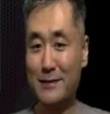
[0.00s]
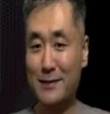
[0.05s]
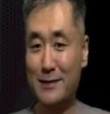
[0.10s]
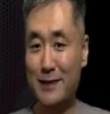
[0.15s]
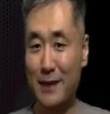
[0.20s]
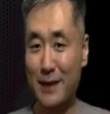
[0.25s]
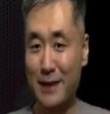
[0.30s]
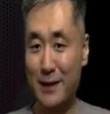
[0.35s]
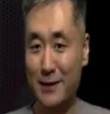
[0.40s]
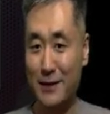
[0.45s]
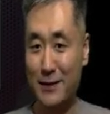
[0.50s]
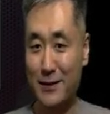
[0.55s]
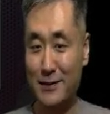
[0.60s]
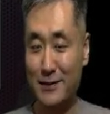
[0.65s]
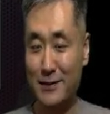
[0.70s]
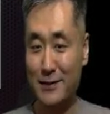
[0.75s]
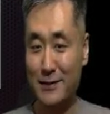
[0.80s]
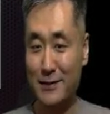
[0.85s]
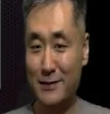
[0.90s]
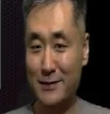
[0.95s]
Tear,
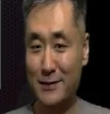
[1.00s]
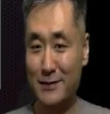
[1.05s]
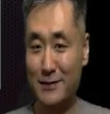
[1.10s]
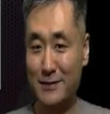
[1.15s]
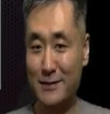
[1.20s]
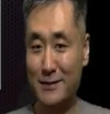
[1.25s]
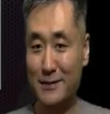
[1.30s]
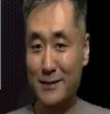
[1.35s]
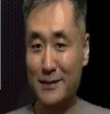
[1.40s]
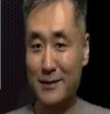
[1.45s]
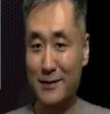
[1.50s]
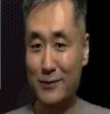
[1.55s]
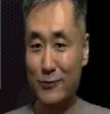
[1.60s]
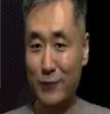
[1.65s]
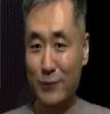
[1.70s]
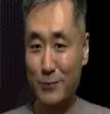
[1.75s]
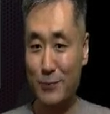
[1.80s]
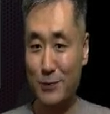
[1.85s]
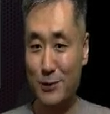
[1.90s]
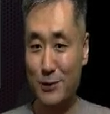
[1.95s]

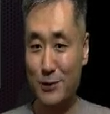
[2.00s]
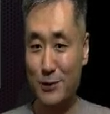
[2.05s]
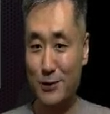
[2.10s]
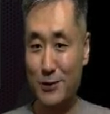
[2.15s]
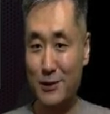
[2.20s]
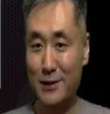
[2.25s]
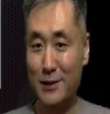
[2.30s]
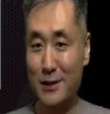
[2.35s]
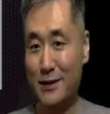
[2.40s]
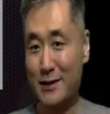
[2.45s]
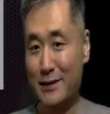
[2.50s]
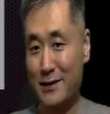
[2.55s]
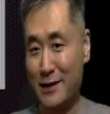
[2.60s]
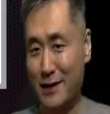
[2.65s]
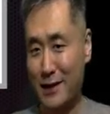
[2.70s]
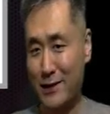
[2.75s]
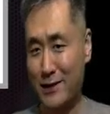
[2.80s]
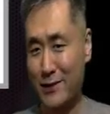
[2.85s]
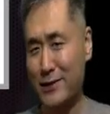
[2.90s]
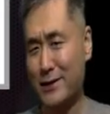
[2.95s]
rupture.
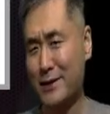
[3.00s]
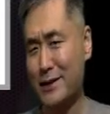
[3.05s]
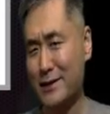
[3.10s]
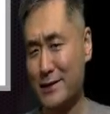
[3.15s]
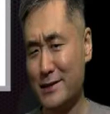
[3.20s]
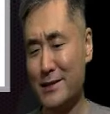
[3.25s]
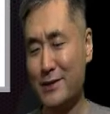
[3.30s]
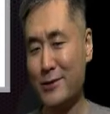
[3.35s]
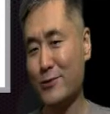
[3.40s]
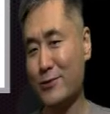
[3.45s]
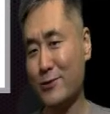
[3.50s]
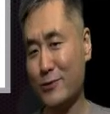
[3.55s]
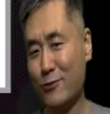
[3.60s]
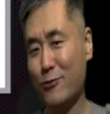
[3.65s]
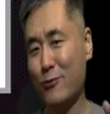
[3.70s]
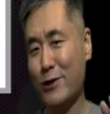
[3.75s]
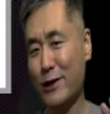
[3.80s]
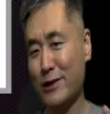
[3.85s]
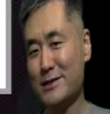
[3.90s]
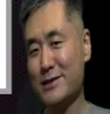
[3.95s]
Tear is
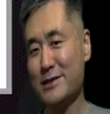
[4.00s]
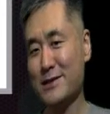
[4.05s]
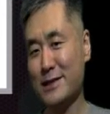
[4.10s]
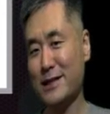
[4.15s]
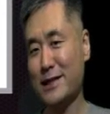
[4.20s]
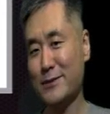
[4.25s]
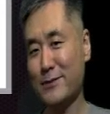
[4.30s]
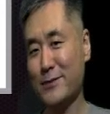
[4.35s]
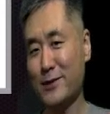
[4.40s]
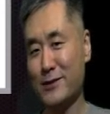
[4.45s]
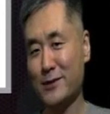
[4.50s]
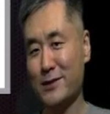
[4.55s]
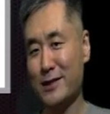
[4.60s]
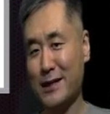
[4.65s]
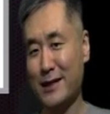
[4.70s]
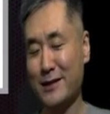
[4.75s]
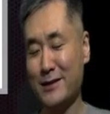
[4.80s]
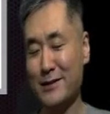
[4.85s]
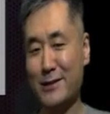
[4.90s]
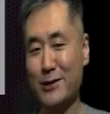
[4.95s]
quite significant
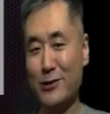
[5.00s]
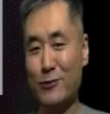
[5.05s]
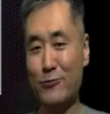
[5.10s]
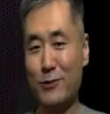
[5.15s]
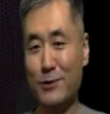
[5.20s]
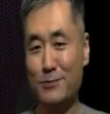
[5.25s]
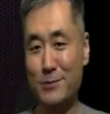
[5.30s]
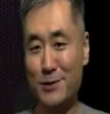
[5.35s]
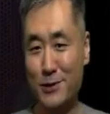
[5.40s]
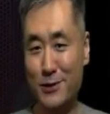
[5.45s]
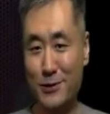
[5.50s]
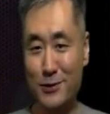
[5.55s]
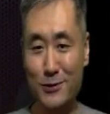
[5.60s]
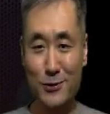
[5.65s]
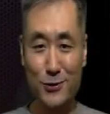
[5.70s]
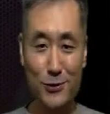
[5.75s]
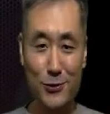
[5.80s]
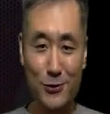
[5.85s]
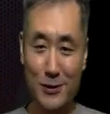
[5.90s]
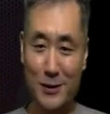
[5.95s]
tear. Rupture
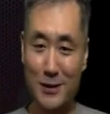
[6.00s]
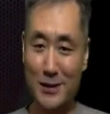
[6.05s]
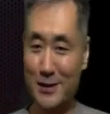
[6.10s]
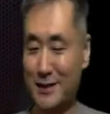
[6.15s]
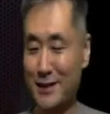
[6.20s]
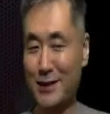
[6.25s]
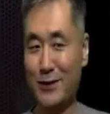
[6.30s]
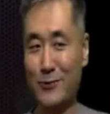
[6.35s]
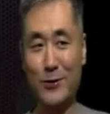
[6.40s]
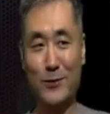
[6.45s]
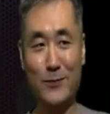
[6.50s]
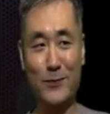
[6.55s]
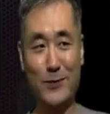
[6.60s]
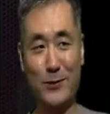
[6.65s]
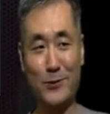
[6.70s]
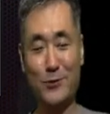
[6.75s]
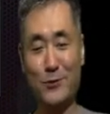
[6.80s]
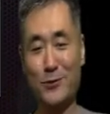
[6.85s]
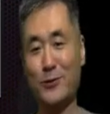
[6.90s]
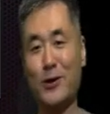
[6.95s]
usually
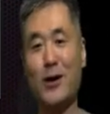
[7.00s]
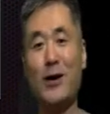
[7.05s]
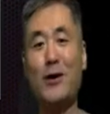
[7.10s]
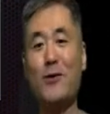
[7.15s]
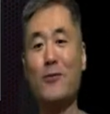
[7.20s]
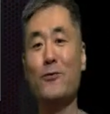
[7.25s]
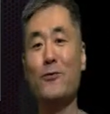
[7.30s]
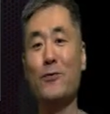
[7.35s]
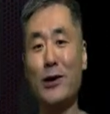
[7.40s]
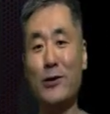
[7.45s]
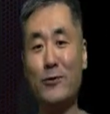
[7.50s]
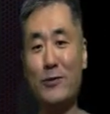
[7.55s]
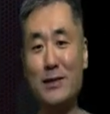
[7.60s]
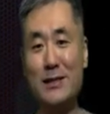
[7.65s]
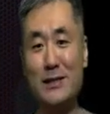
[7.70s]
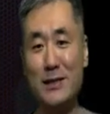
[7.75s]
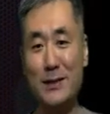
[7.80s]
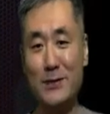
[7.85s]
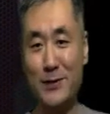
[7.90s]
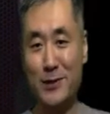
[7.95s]
referred to very
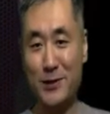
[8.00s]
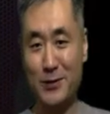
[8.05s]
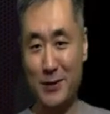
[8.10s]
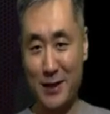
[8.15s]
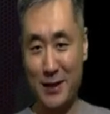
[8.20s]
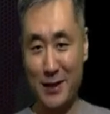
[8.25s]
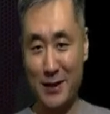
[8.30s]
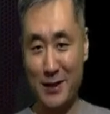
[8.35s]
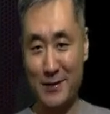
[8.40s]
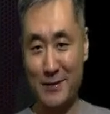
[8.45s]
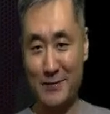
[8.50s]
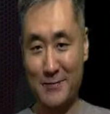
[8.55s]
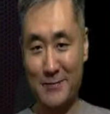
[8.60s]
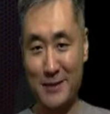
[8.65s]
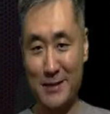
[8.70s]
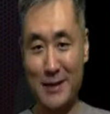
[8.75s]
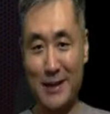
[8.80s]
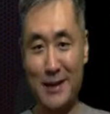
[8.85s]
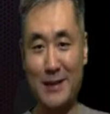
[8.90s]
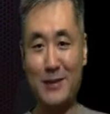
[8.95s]
severe tear,
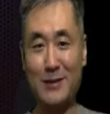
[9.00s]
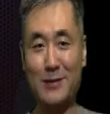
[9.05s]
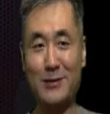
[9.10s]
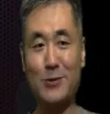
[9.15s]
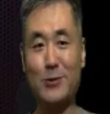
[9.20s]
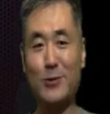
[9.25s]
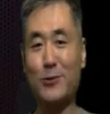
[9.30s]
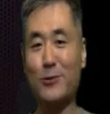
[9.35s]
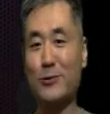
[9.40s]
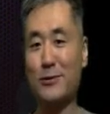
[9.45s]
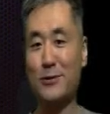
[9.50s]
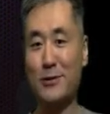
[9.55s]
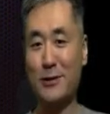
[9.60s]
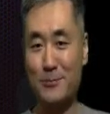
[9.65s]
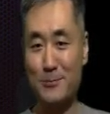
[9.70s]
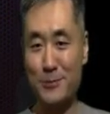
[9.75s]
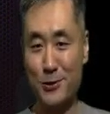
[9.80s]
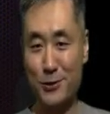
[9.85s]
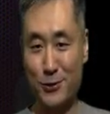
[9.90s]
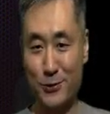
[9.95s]
like a total
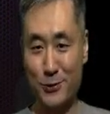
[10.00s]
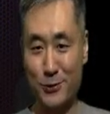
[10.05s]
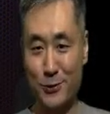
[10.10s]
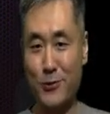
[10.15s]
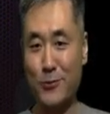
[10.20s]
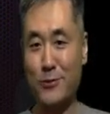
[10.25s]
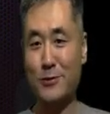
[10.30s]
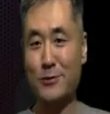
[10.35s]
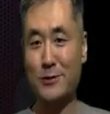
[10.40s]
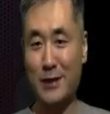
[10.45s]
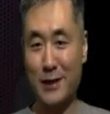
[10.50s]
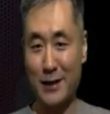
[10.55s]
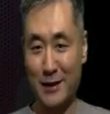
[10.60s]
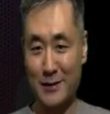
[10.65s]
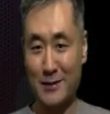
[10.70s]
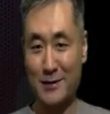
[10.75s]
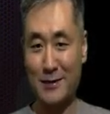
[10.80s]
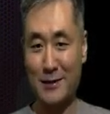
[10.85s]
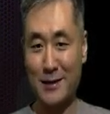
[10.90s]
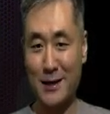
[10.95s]
rupture, total tear.
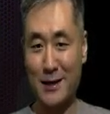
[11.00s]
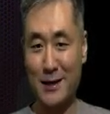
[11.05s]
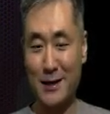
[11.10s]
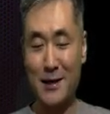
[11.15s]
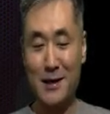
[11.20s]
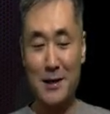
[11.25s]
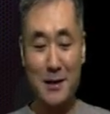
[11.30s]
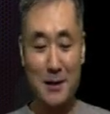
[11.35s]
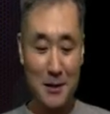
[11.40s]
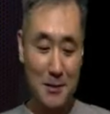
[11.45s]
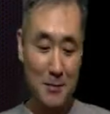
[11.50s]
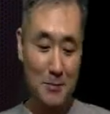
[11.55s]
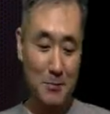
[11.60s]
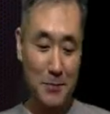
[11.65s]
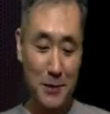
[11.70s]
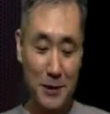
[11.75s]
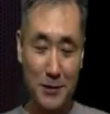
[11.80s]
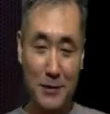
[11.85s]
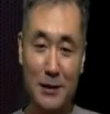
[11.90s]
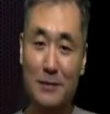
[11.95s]

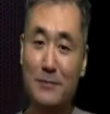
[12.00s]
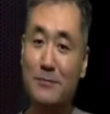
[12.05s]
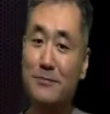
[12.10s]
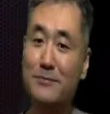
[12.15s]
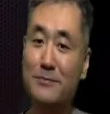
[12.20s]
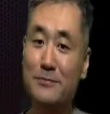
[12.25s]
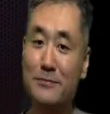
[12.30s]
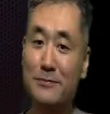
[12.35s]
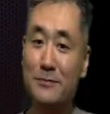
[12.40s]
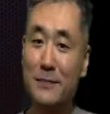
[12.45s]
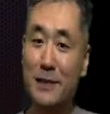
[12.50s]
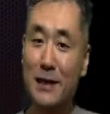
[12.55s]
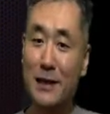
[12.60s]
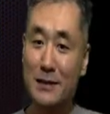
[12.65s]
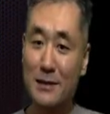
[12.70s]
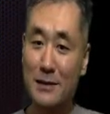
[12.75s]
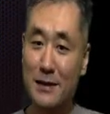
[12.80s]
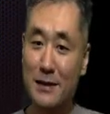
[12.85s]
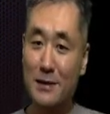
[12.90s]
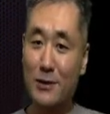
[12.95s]
But
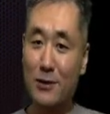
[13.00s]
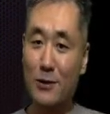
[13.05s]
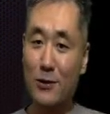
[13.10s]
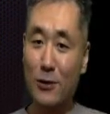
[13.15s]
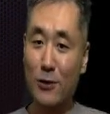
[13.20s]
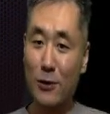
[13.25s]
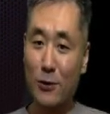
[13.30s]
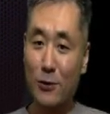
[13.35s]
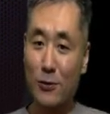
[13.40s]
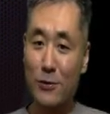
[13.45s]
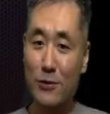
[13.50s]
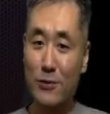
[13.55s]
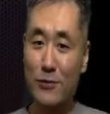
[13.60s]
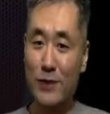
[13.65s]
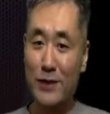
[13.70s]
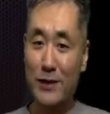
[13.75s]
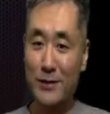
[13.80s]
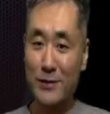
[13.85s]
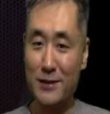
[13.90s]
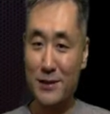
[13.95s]
these all three
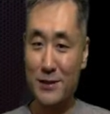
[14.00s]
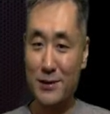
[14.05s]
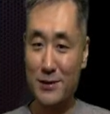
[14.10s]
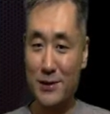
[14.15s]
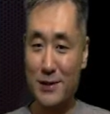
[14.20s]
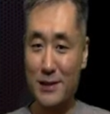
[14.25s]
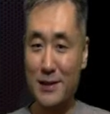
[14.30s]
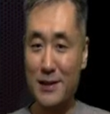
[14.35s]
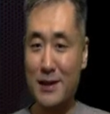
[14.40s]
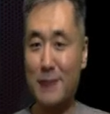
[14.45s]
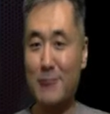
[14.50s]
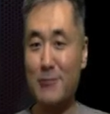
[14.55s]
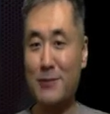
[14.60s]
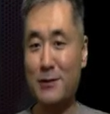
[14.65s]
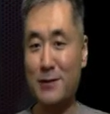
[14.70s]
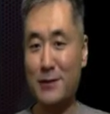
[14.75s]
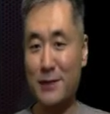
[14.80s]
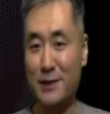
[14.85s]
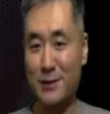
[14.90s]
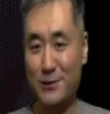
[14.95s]
conditions are same
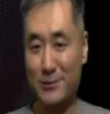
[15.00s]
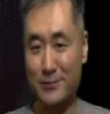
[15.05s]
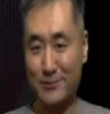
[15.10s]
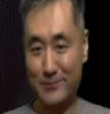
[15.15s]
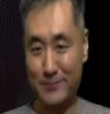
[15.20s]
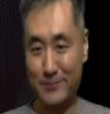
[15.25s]
condition.